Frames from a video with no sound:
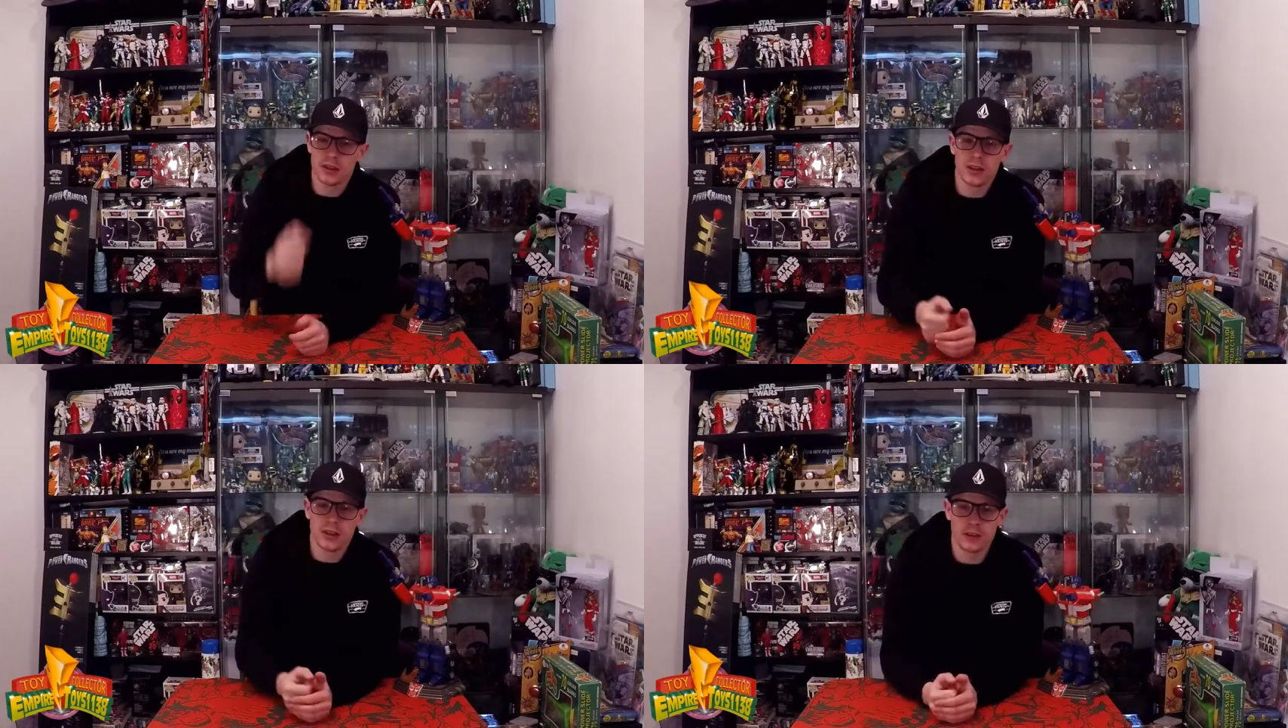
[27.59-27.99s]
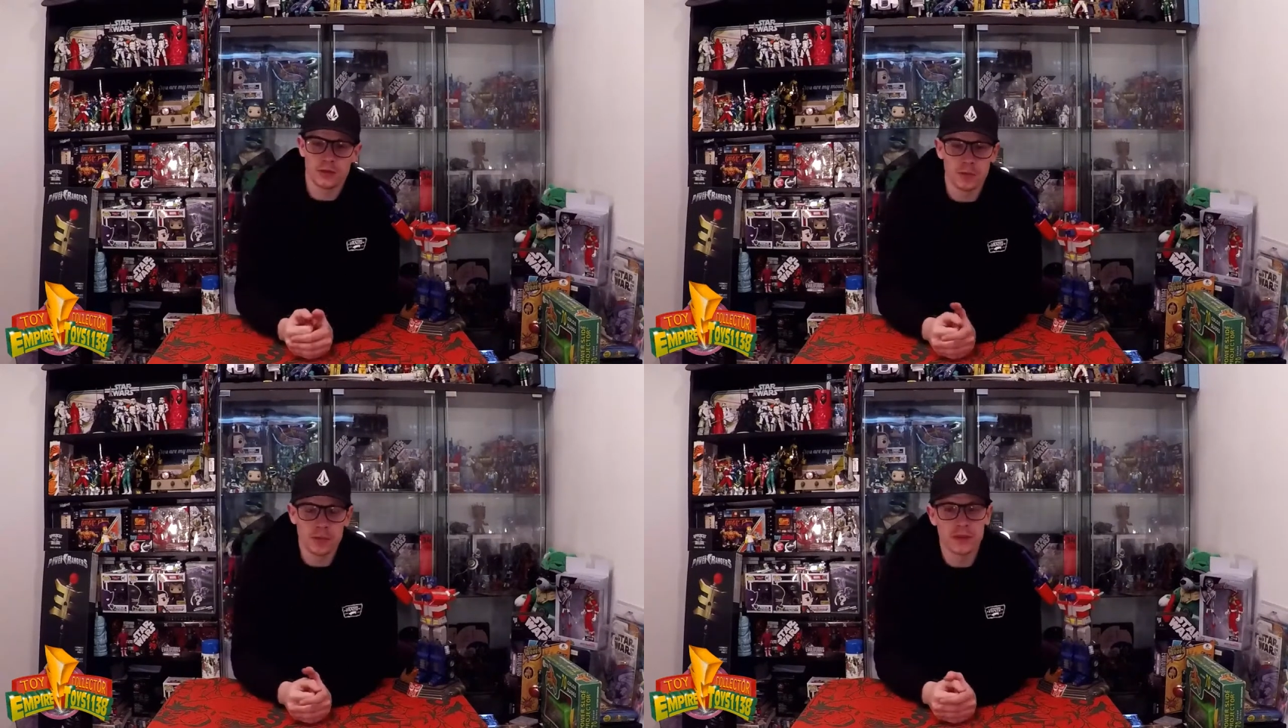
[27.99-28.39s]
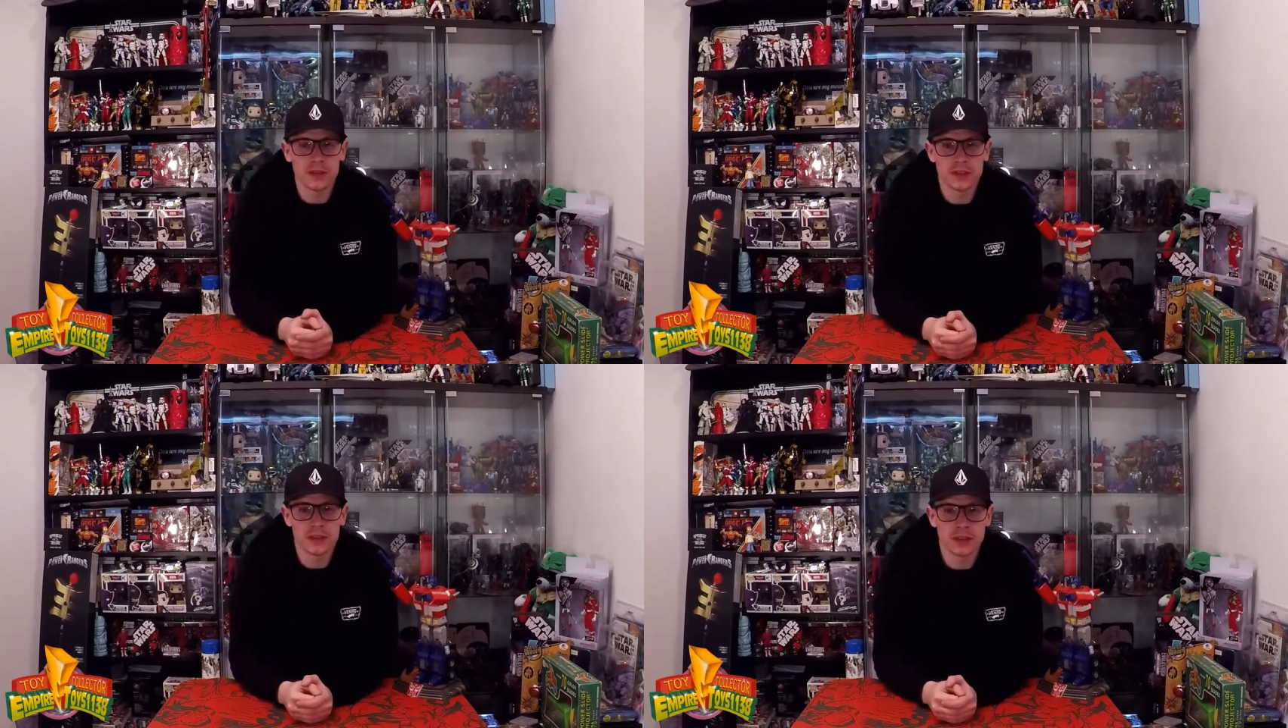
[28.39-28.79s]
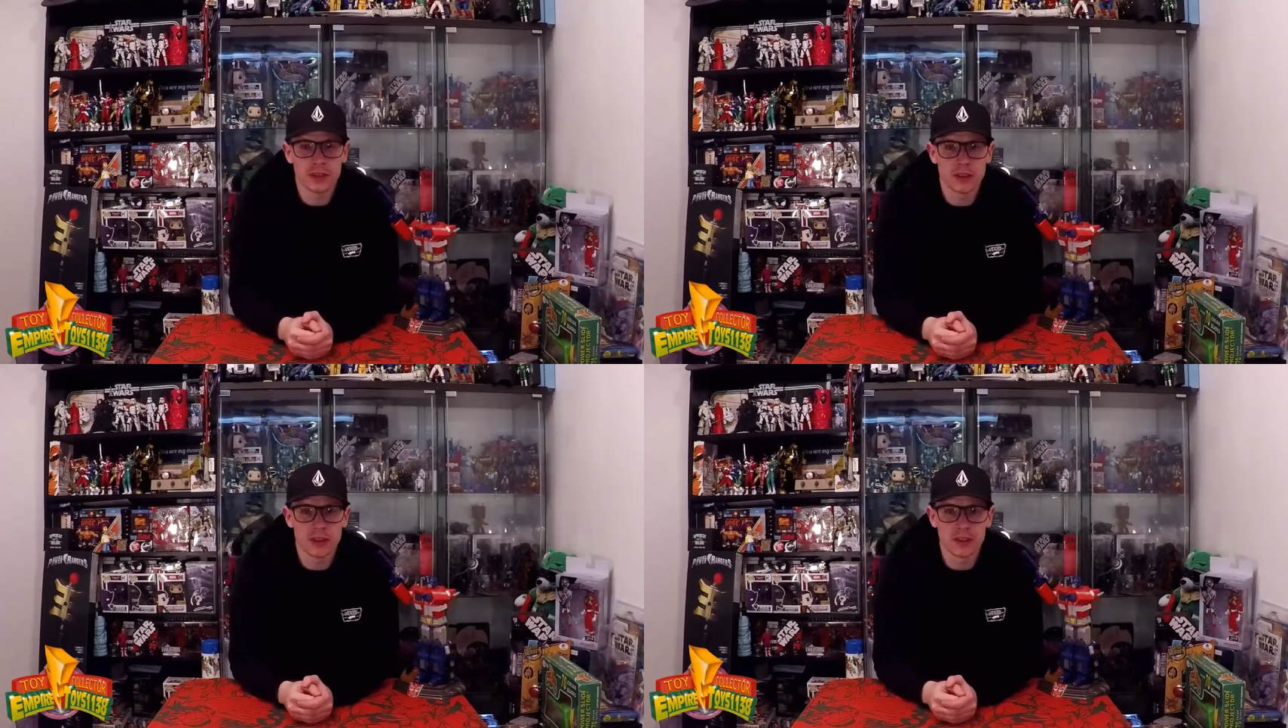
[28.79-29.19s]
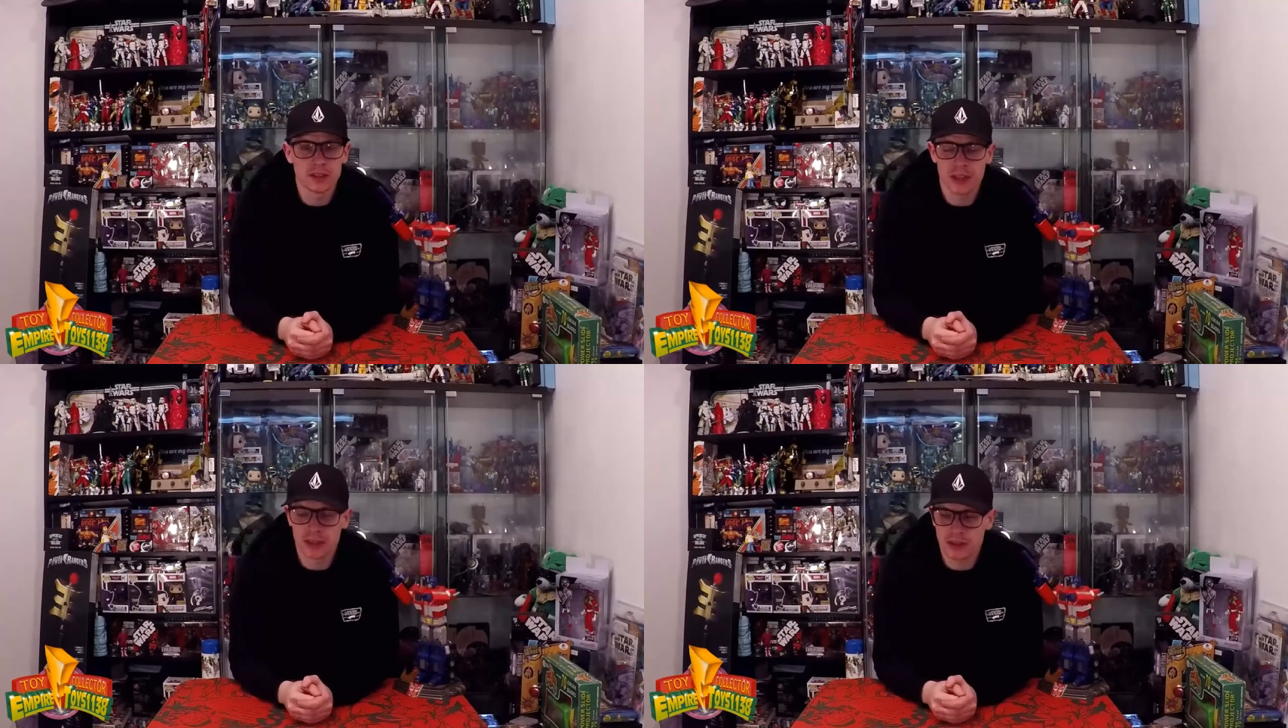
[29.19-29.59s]
had a few bevvies
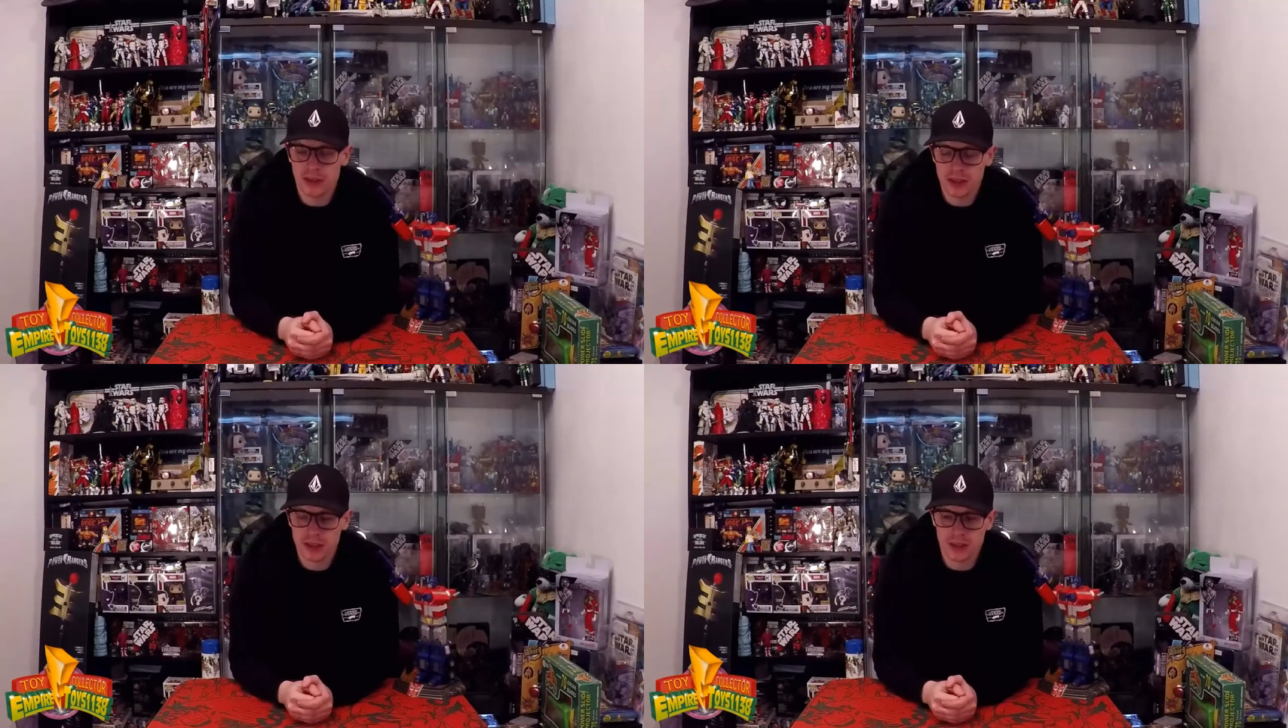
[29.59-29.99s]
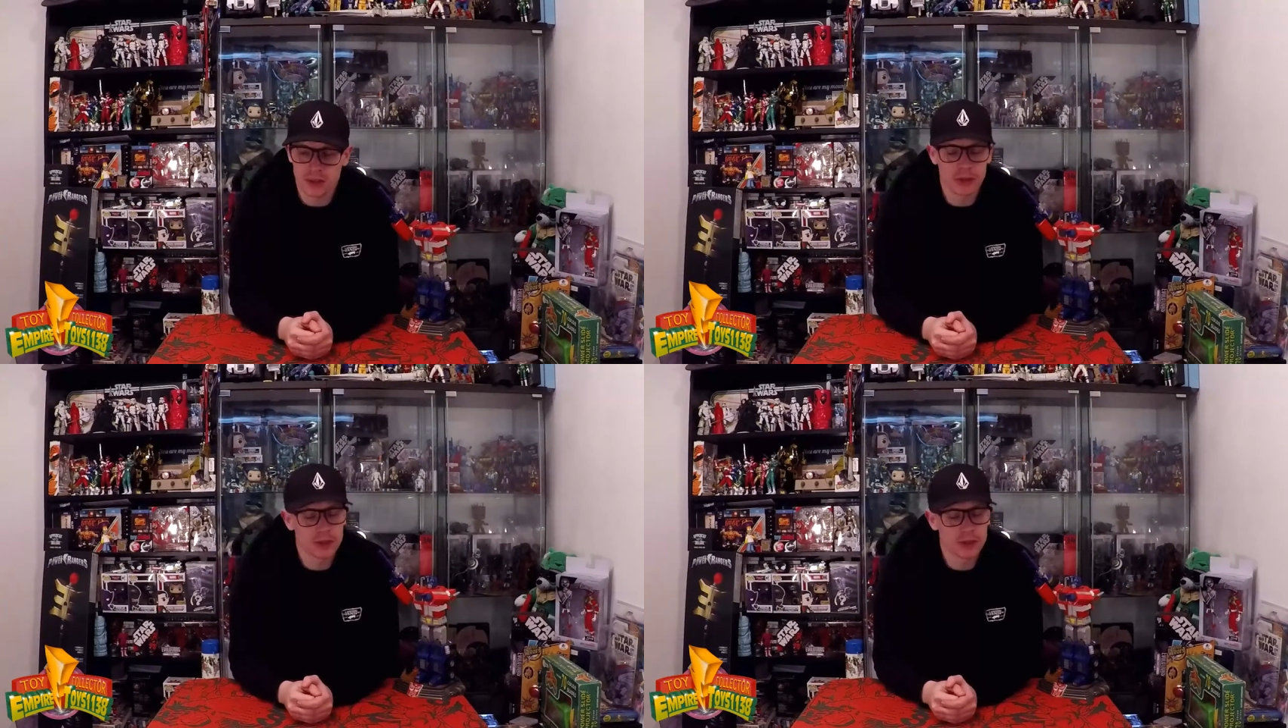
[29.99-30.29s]
Saturday night, so it